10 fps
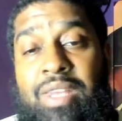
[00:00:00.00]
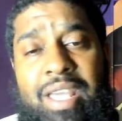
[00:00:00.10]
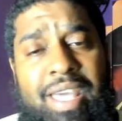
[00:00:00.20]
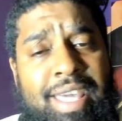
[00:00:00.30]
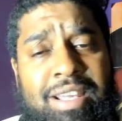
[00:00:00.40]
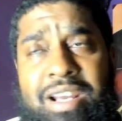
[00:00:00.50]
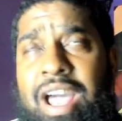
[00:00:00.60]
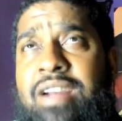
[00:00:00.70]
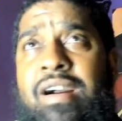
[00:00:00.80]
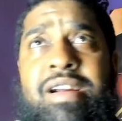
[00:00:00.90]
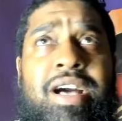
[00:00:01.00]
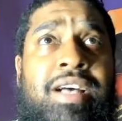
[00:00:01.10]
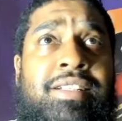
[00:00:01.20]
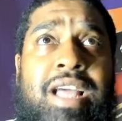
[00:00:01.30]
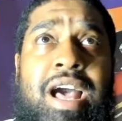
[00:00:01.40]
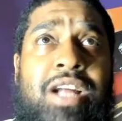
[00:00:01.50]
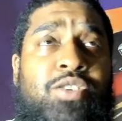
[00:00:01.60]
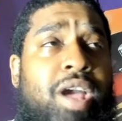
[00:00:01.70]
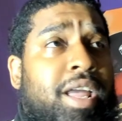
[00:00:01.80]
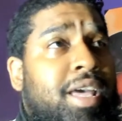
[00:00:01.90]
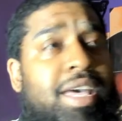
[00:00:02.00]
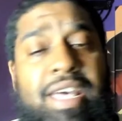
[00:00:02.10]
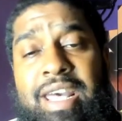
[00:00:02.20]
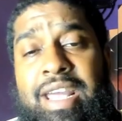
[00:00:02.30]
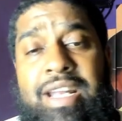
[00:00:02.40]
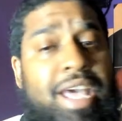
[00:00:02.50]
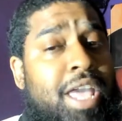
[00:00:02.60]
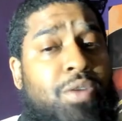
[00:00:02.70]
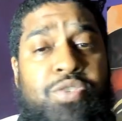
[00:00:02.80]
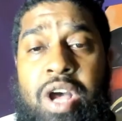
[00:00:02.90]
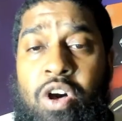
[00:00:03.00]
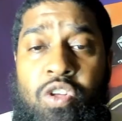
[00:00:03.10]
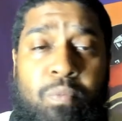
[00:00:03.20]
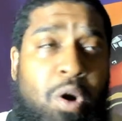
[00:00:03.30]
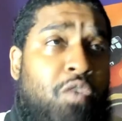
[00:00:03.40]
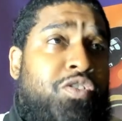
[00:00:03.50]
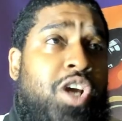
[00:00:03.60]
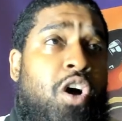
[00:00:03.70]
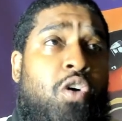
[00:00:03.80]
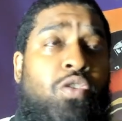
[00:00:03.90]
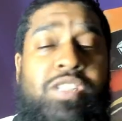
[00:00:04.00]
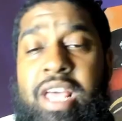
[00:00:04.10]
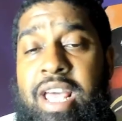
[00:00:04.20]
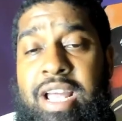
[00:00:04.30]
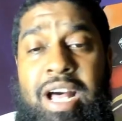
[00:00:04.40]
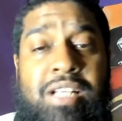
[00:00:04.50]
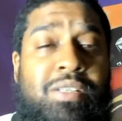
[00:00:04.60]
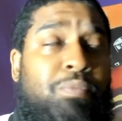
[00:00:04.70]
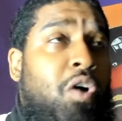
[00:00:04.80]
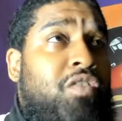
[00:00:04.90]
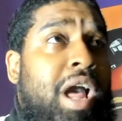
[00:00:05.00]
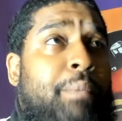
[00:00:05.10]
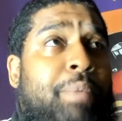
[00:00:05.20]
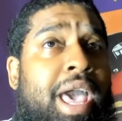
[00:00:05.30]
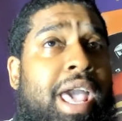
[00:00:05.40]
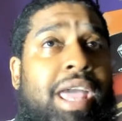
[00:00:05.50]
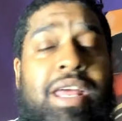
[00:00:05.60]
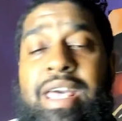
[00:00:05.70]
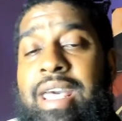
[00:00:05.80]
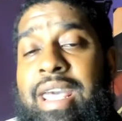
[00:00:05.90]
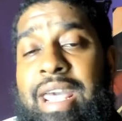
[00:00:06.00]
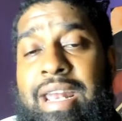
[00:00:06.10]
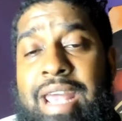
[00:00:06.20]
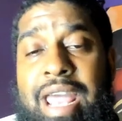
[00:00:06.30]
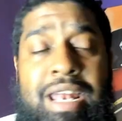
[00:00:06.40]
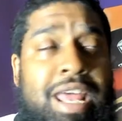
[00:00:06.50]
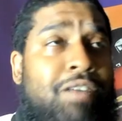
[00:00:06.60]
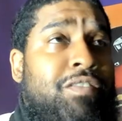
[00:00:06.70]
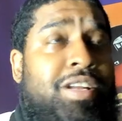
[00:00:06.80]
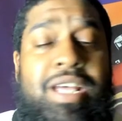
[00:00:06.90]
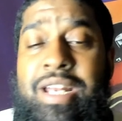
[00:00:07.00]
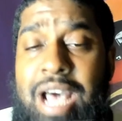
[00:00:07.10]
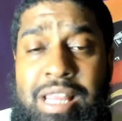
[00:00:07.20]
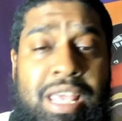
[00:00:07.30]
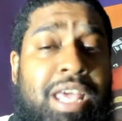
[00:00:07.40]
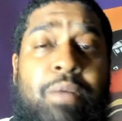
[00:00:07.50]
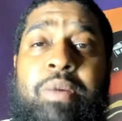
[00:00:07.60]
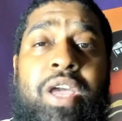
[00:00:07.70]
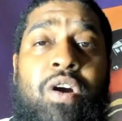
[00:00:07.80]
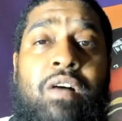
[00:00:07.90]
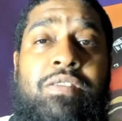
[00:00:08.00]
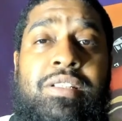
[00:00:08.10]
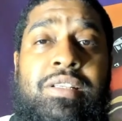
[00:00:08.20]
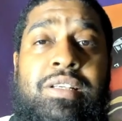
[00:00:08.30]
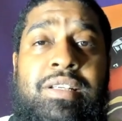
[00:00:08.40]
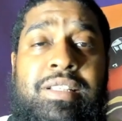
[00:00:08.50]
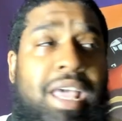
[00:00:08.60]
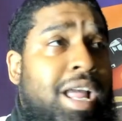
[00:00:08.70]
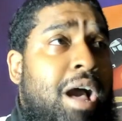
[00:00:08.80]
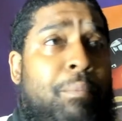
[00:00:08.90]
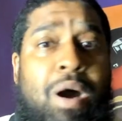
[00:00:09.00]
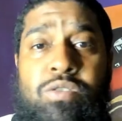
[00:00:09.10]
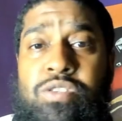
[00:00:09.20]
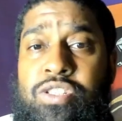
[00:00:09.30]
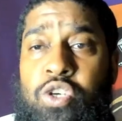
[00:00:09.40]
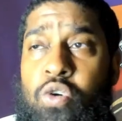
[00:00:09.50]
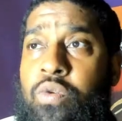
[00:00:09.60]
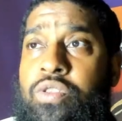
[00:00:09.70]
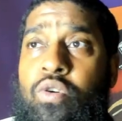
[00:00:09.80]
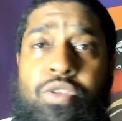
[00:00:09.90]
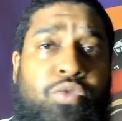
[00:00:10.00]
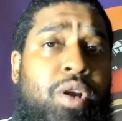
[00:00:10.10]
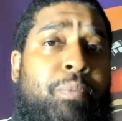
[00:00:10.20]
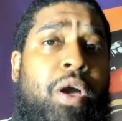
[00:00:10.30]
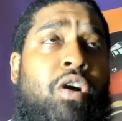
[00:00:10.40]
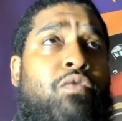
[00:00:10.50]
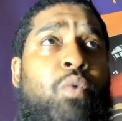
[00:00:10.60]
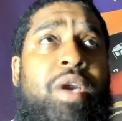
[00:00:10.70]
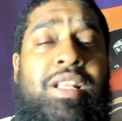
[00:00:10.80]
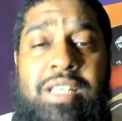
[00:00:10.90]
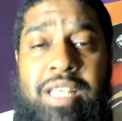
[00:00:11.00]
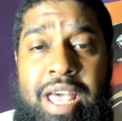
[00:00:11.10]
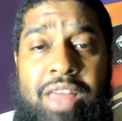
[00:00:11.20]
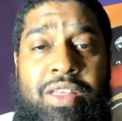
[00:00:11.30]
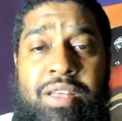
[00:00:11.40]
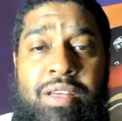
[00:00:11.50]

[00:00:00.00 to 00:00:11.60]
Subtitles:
And he looking at Kirk Cousins' contract and Daniel Jones. Both Jones and Cousins both got paid, and they never did nothing in the playoffs. They got about two or three playoff wins together